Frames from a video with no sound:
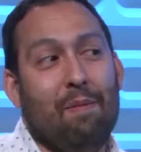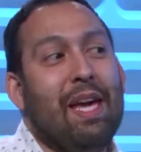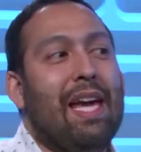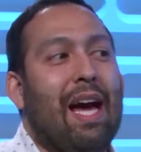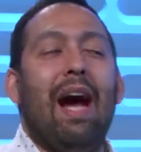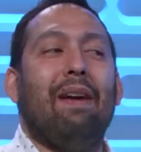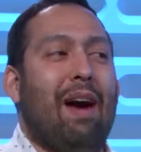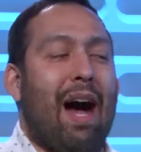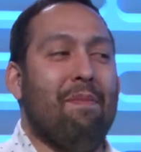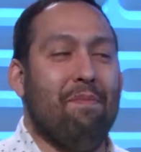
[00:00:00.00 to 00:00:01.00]
for me
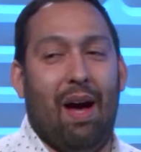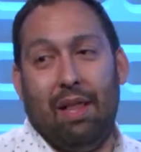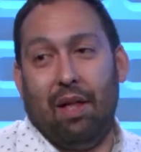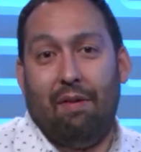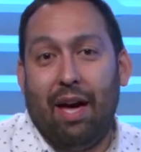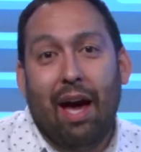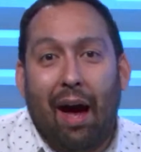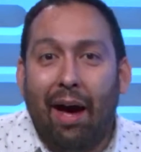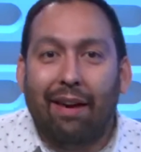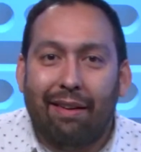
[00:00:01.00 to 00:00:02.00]
I, i'm i love
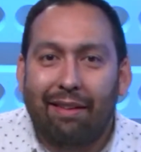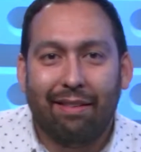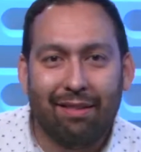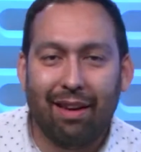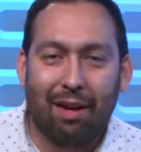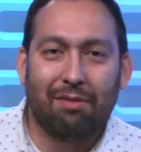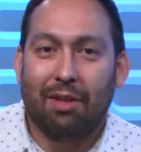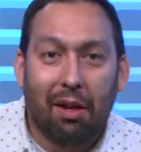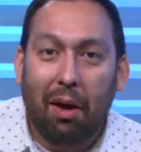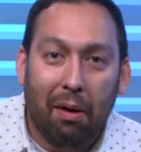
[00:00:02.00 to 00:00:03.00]
ai
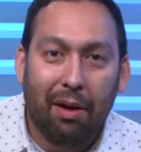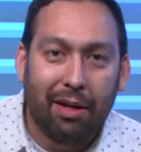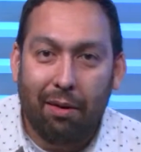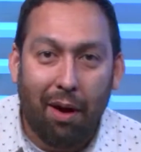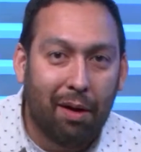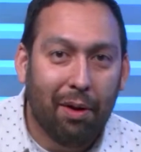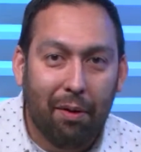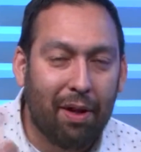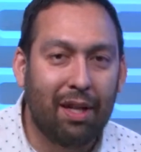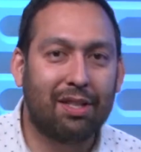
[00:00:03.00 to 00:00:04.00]
you know you all
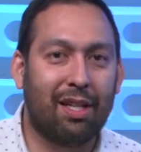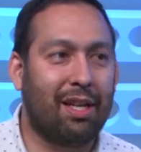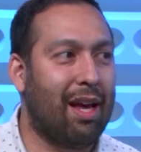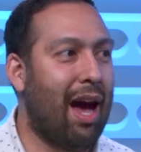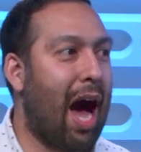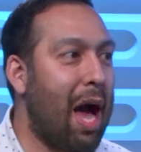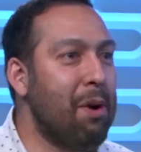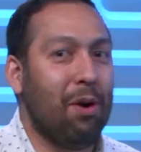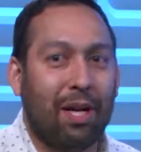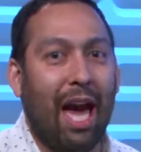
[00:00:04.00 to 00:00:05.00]
know this and
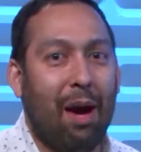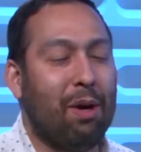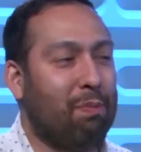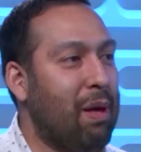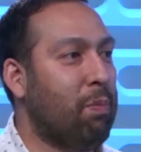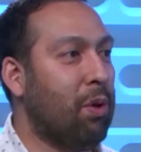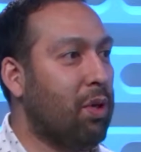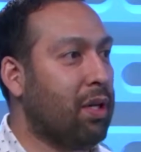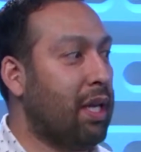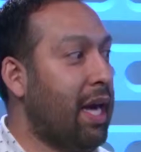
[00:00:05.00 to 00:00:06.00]
i'm okay with people
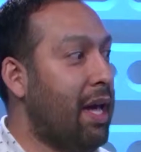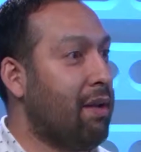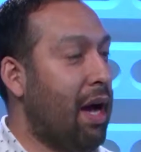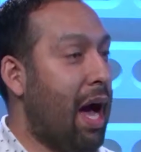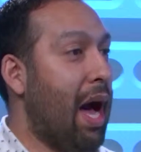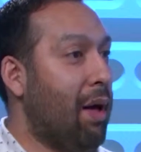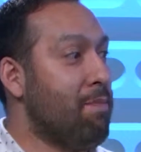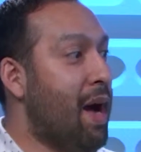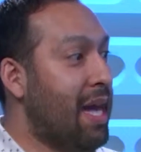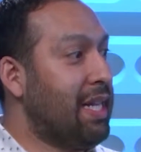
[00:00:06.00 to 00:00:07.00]
looking at
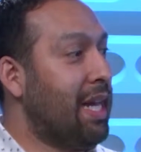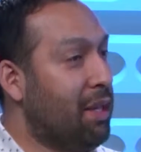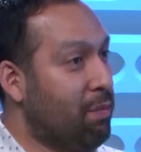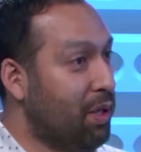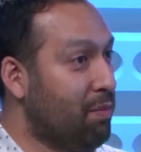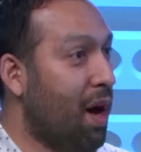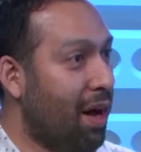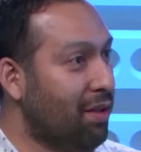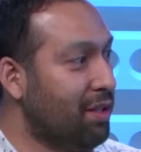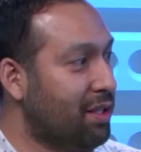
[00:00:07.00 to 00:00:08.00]
my data to build
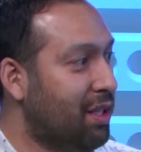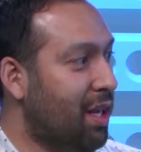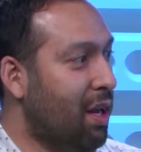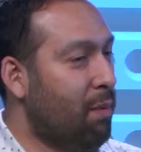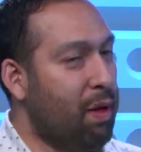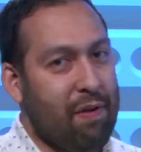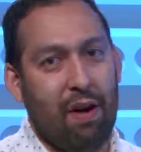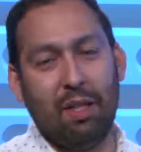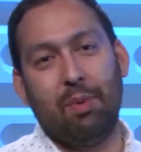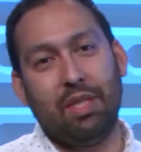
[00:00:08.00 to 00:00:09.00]
models right. but a
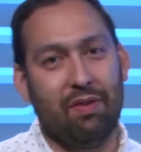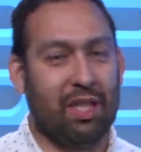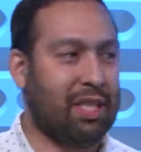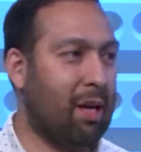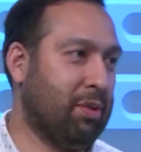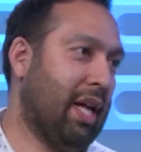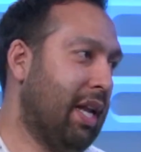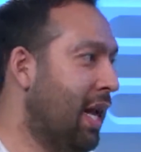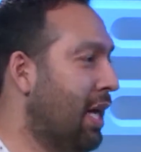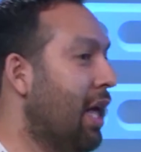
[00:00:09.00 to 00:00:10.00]
very specific subset
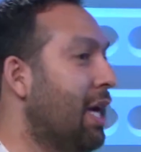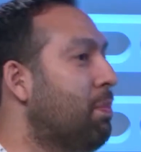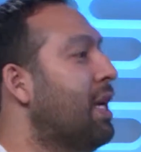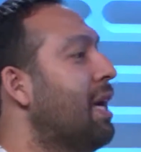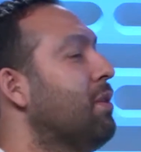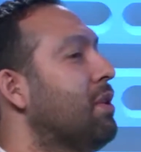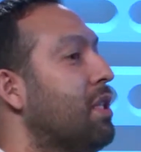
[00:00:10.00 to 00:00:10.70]
and i like yes. being able